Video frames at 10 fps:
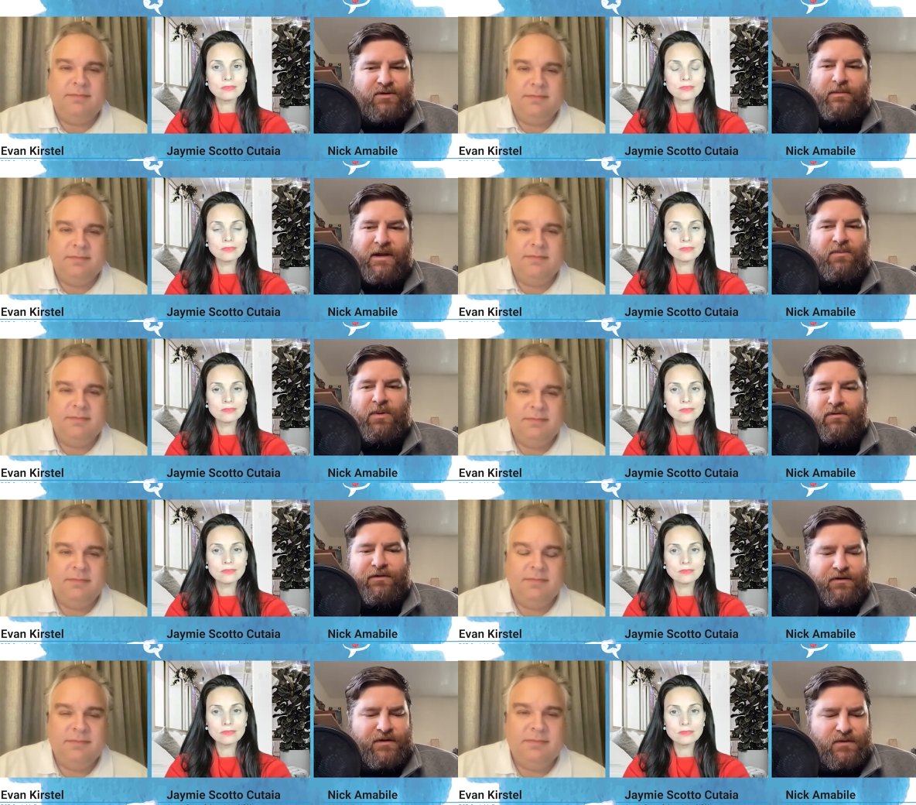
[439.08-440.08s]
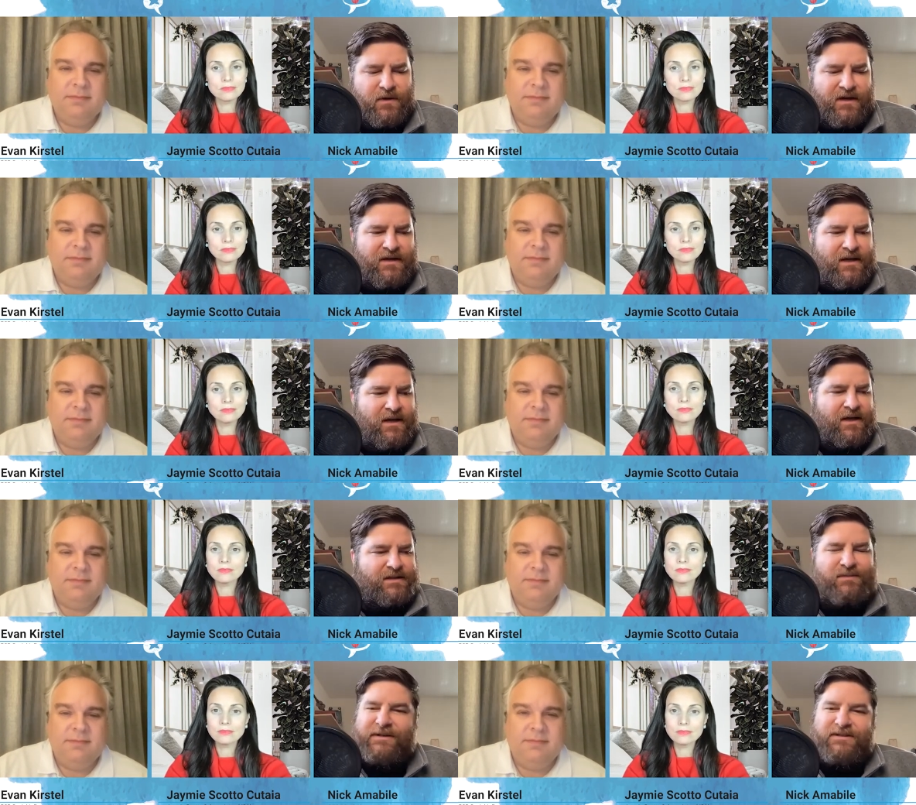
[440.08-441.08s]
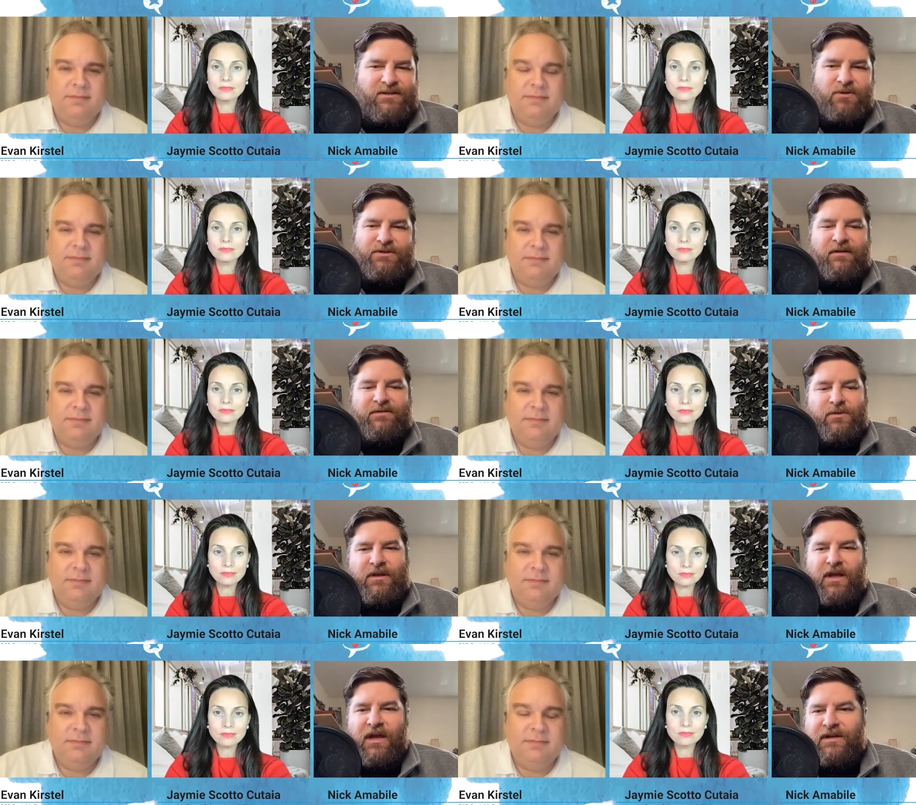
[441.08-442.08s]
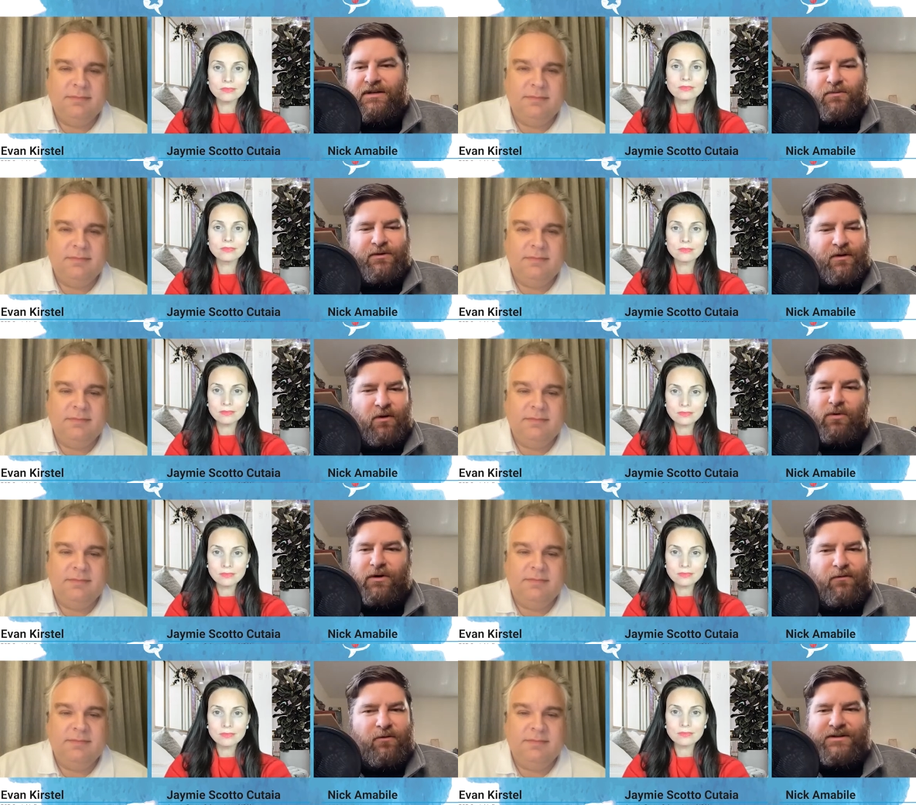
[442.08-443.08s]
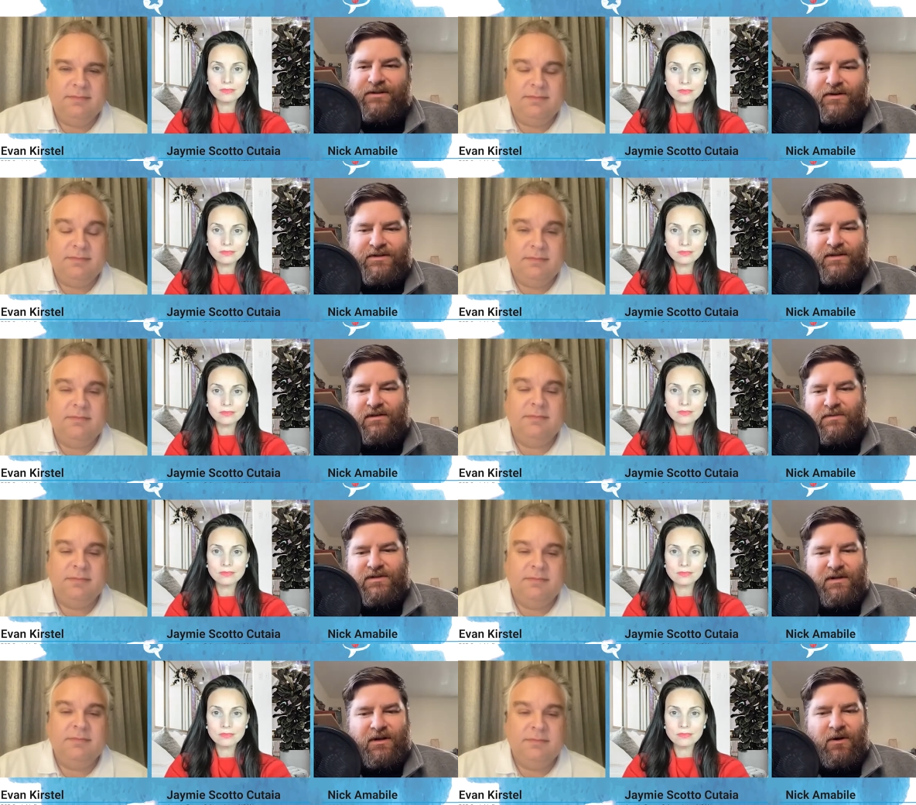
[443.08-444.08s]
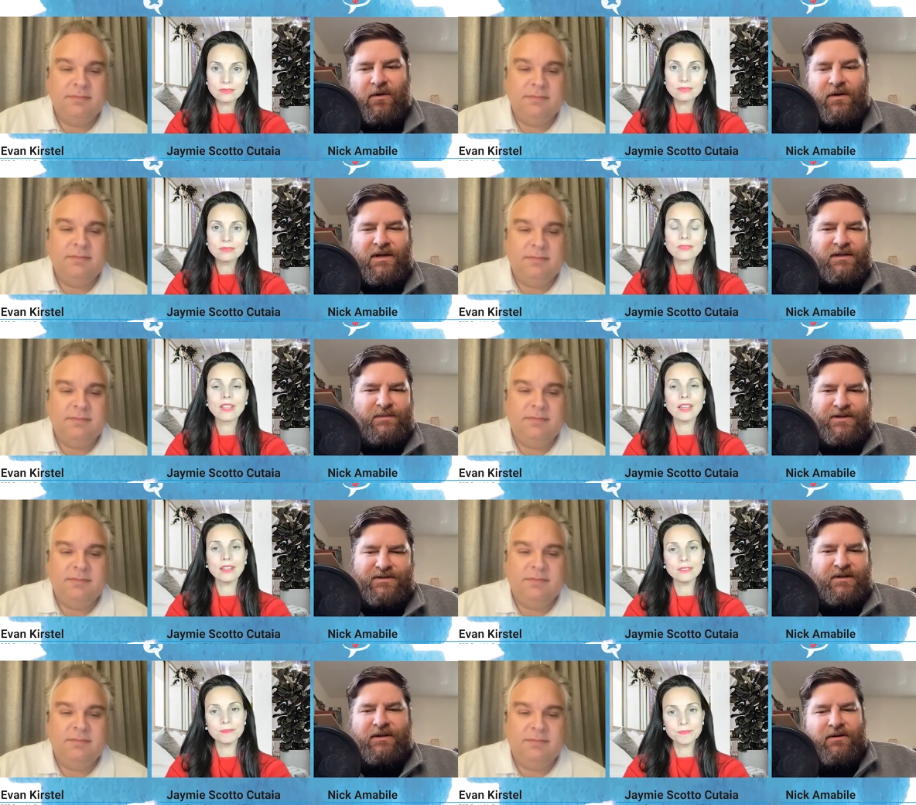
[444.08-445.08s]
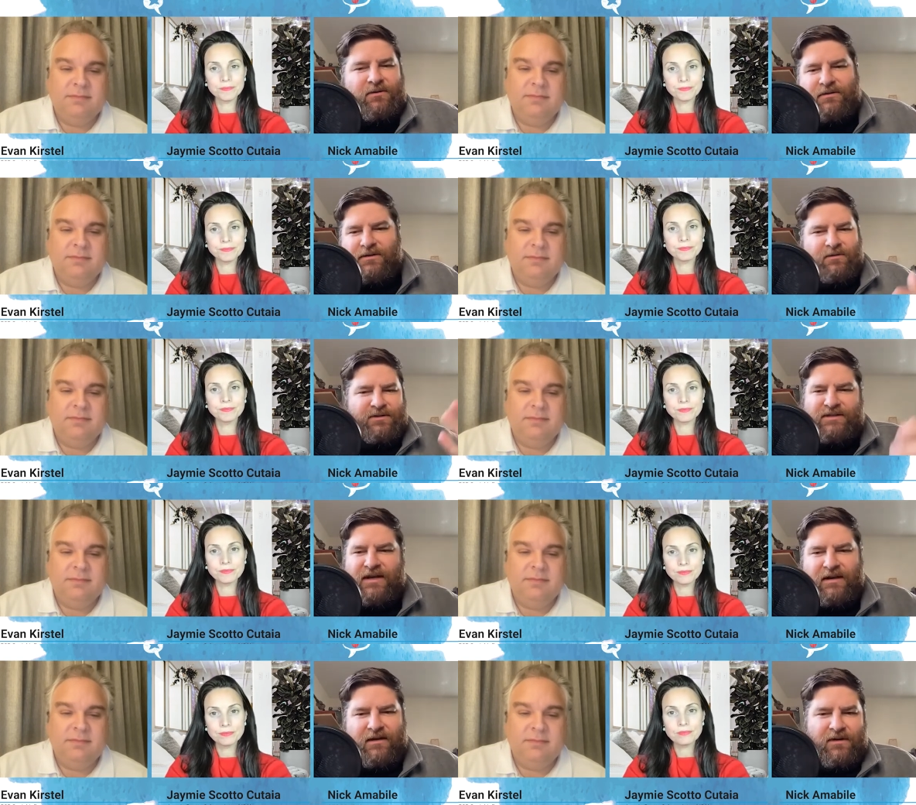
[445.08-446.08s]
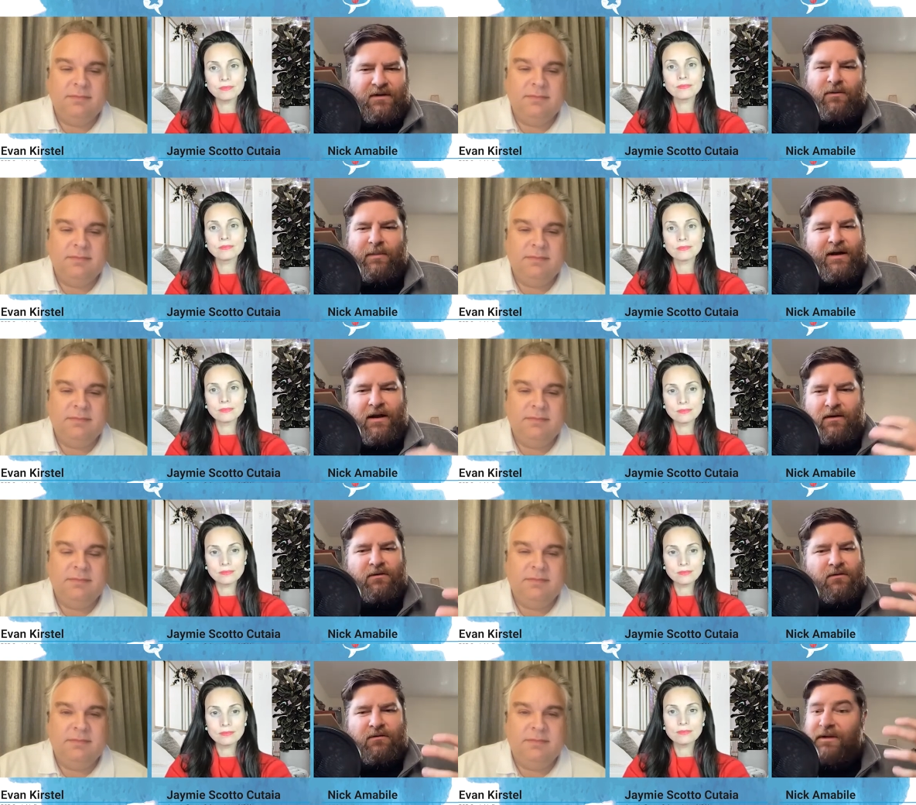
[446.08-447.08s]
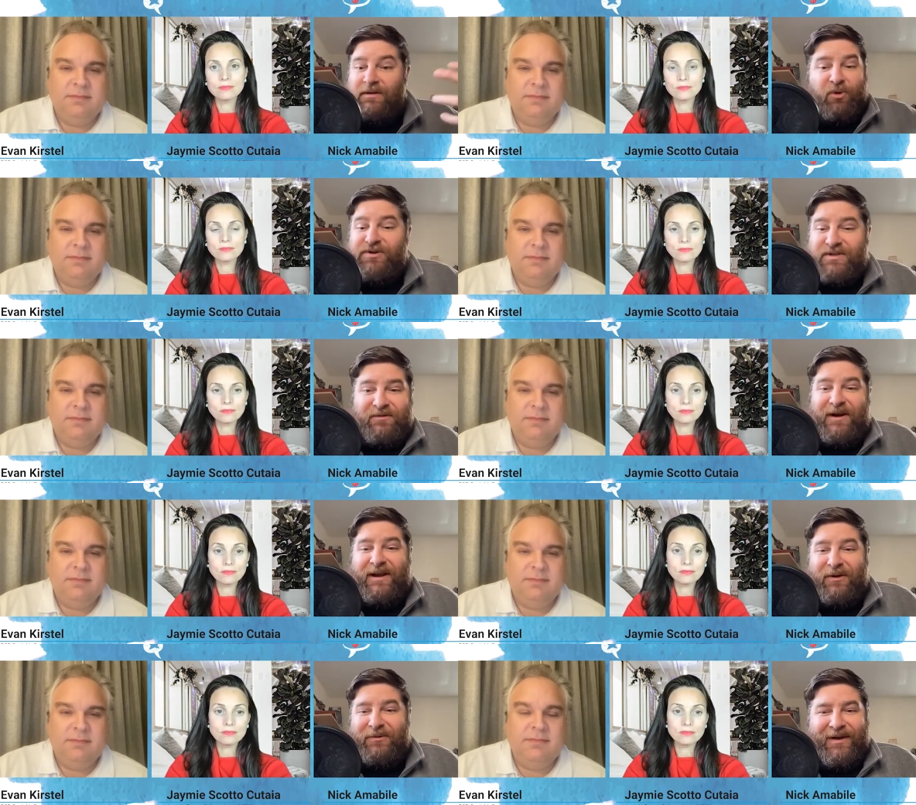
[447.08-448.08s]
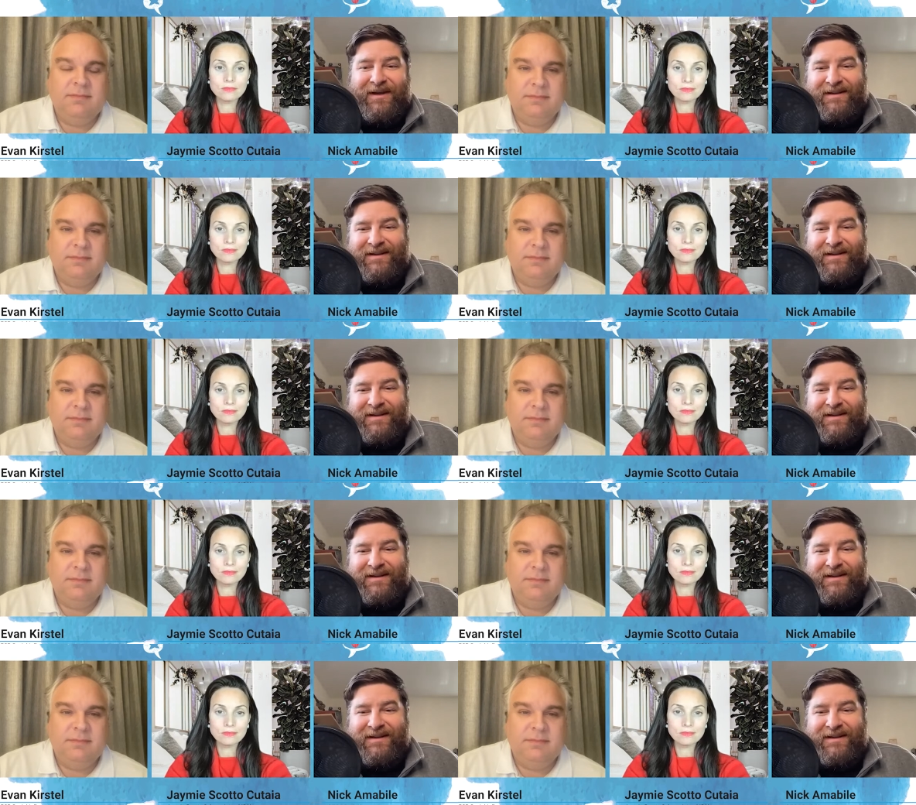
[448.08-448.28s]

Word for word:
Speaker 1: sure many people feel this way, is it's been so tough to engage with our workforce and our teams, you know, and, and especially, you know, you were, you were just saying, Evan, you know, about how you're in person right now, right?